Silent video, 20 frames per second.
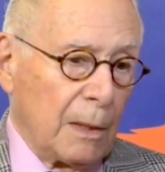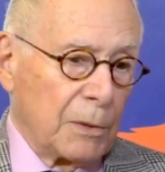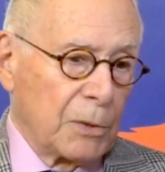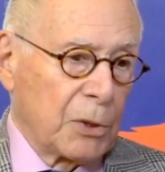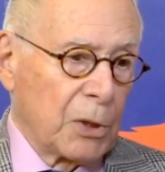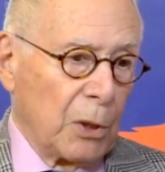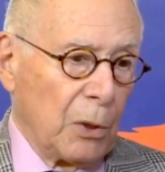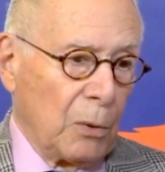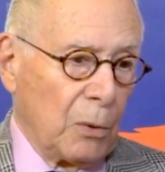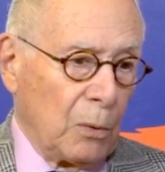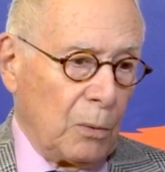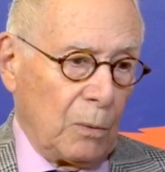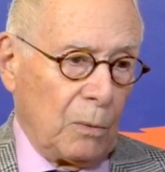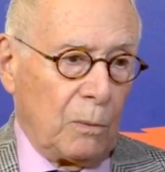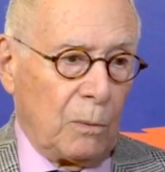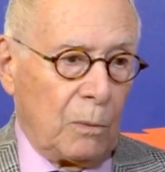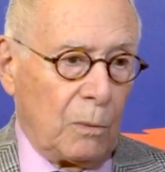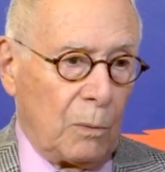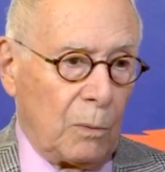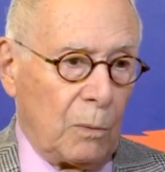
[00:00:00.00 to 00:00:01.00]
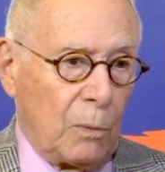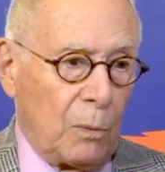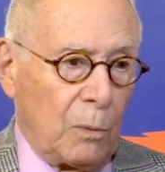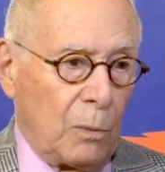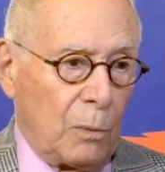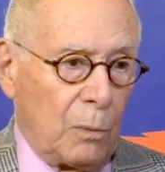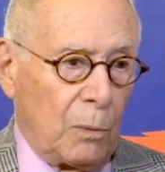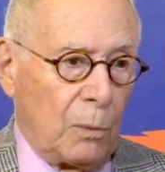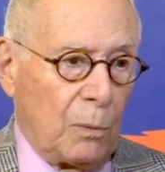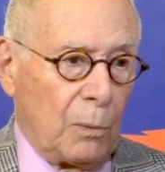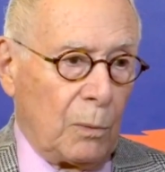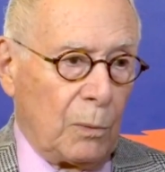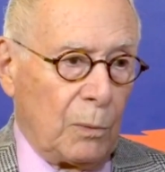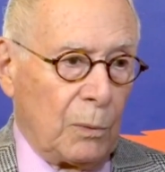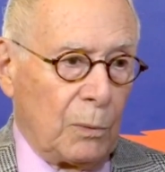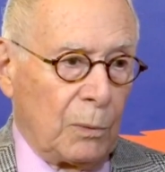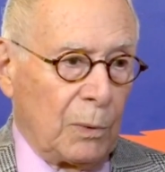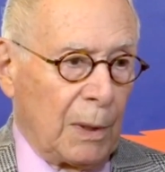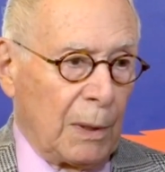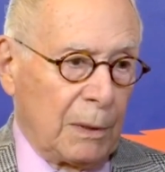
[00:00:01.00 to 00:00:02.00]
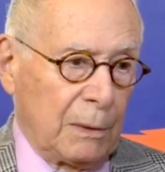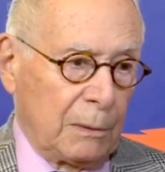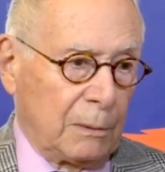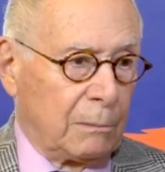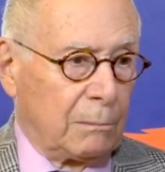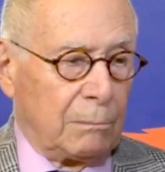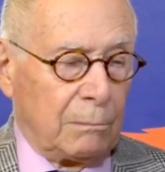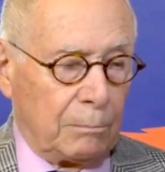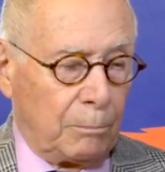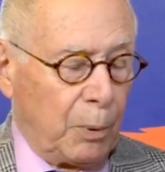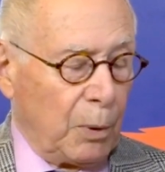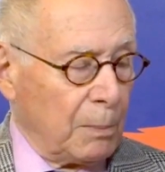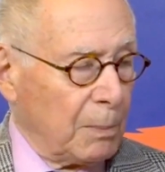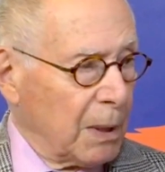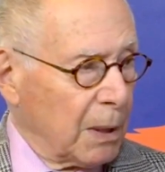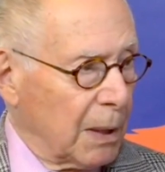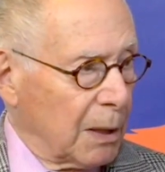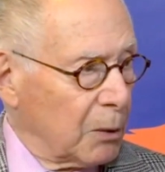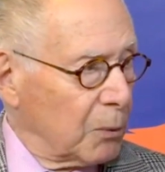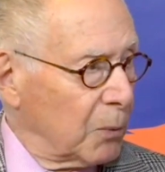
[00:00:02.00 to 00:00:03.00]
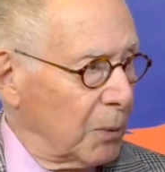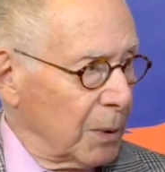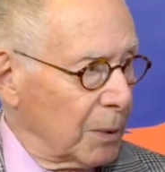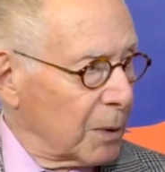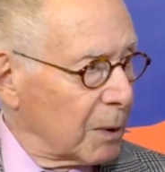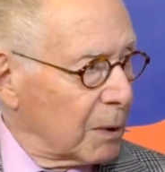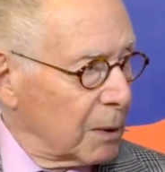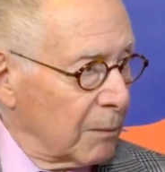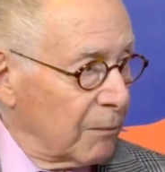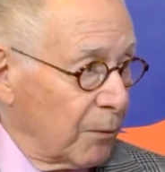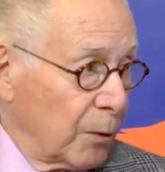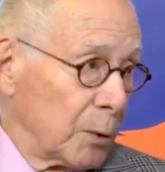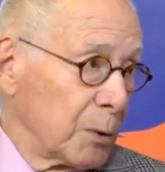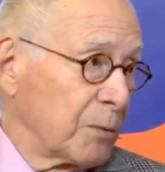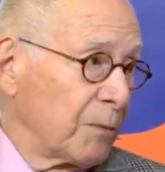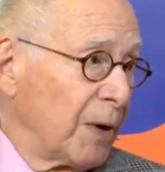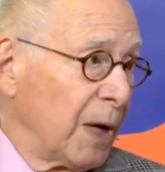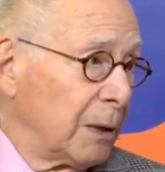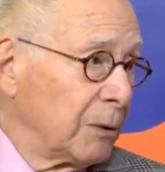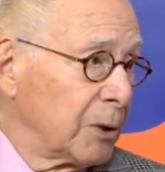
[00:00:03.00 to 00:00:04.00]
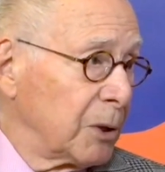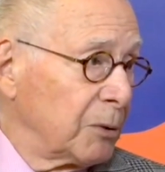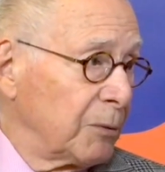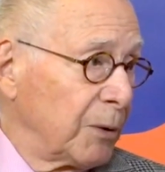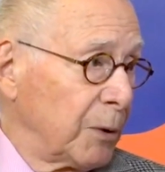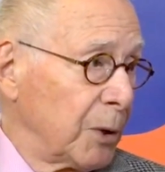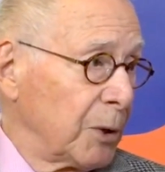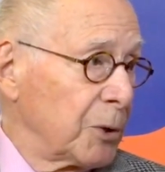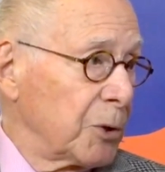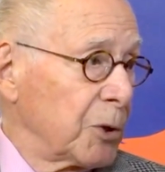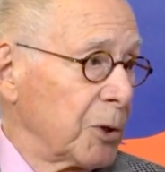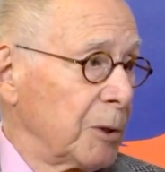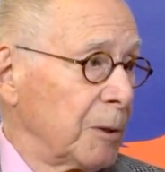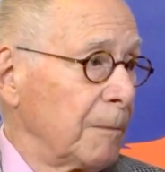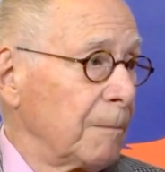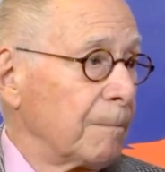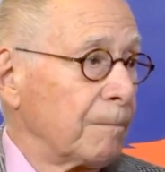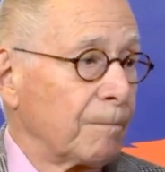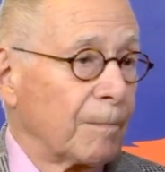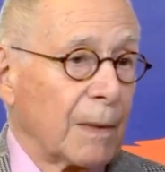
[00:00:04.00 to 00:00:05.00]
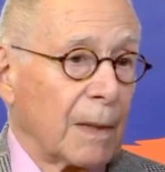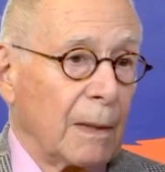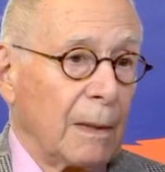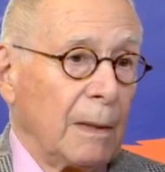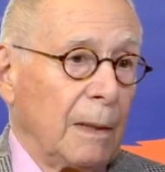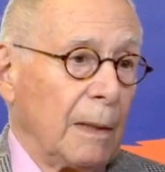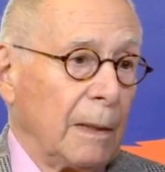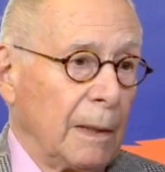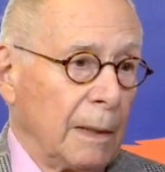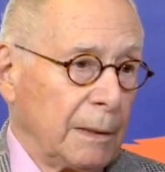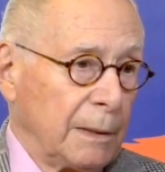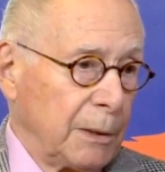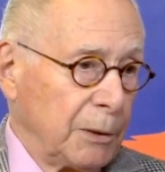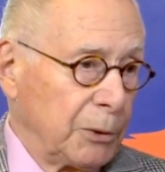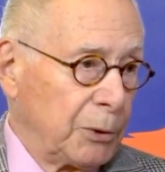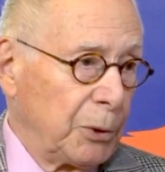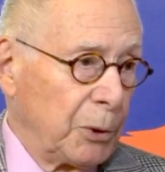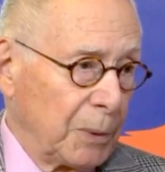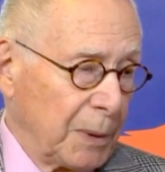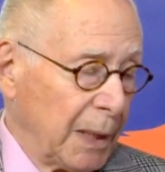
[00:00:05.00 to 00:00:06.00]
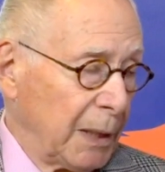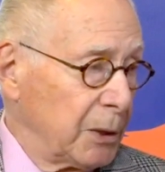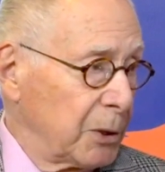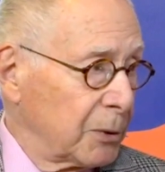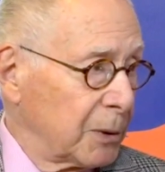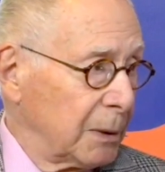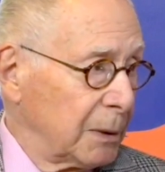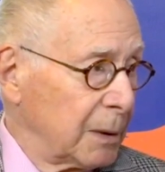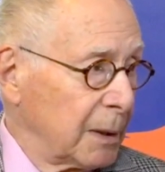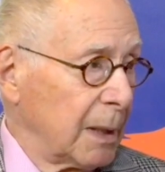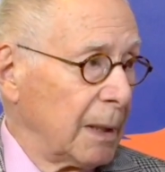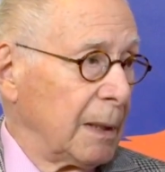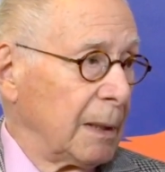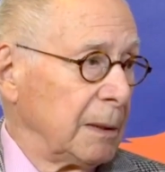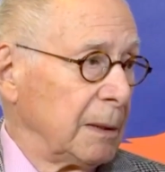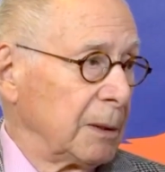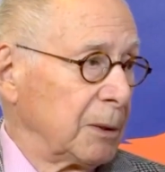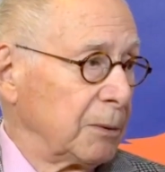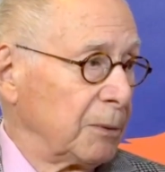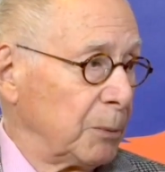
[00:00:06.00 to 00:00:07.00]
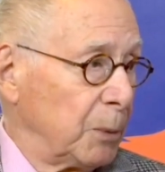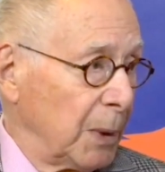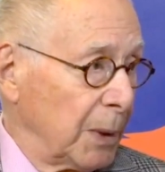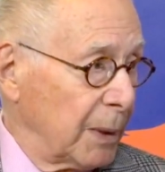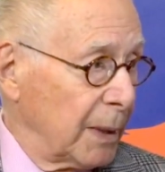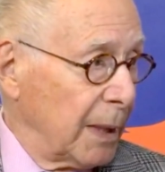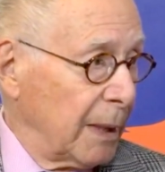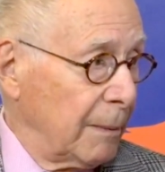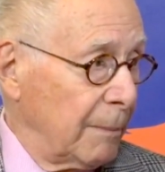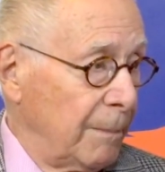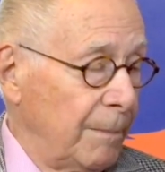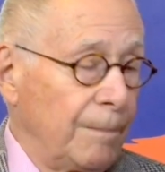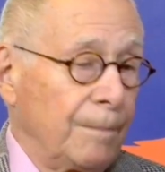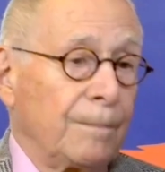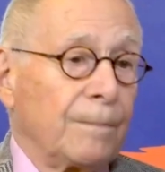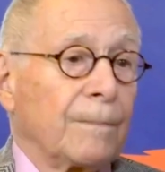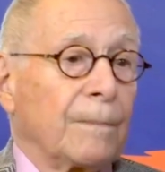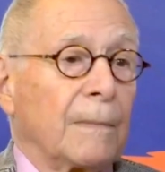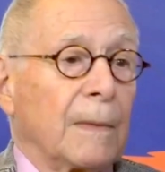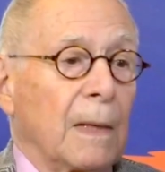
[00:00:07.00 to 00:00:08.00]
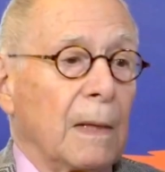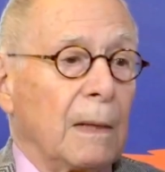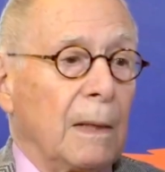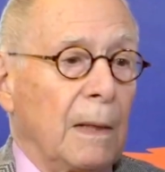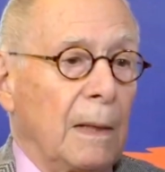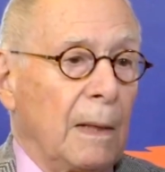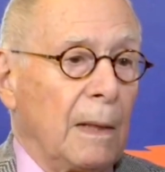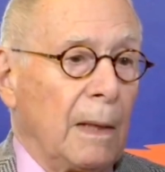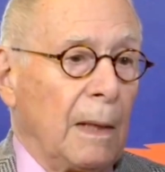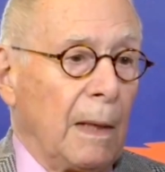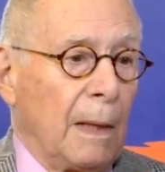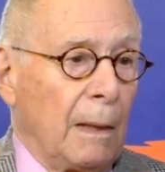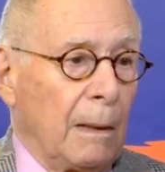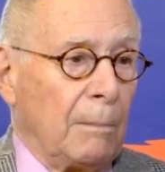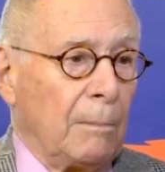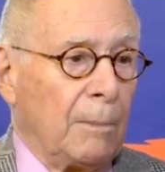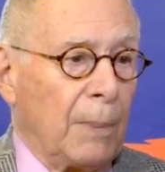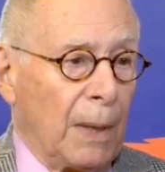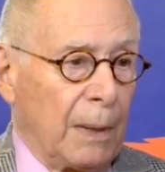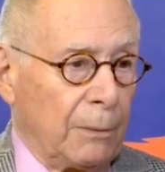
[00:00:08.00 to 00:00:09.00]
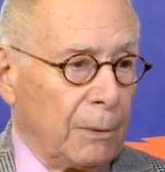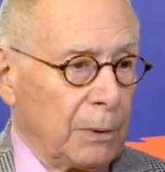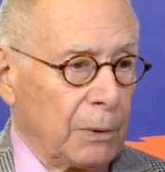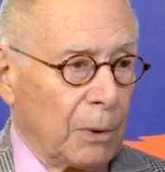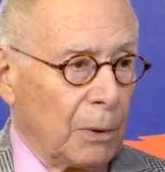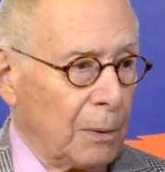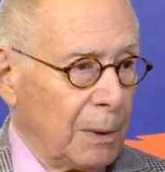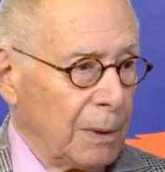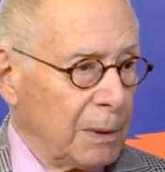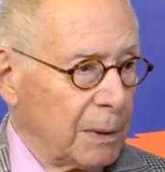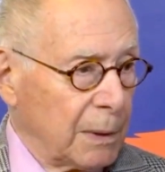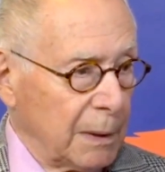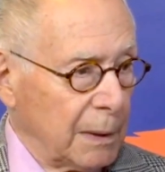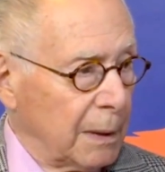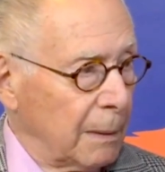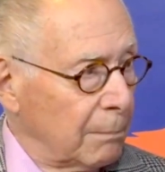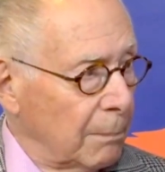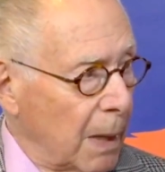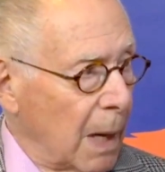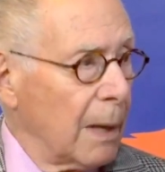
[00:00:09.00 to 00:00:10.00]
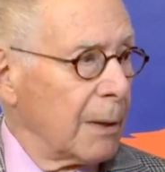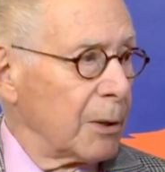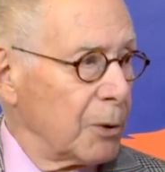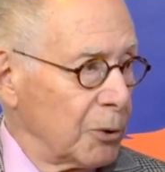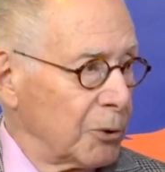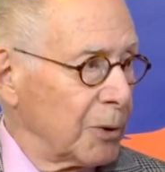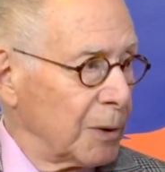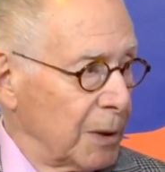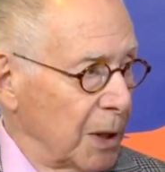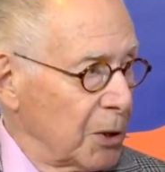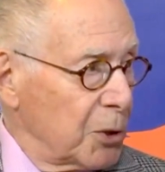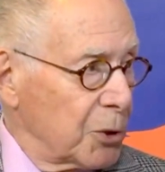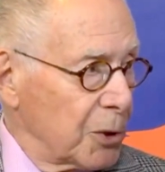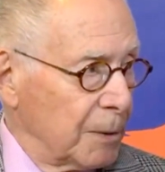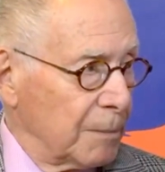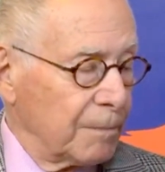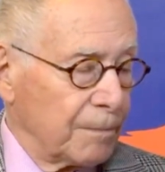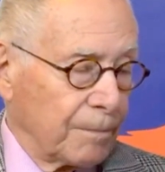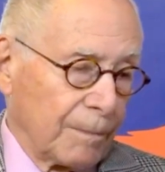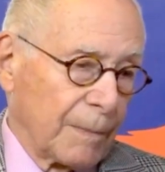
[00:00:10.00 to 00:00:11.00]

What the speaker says: So they put me on with First Founders Furniture, and I did two case goods lines with them. But it was always in the modern tradition.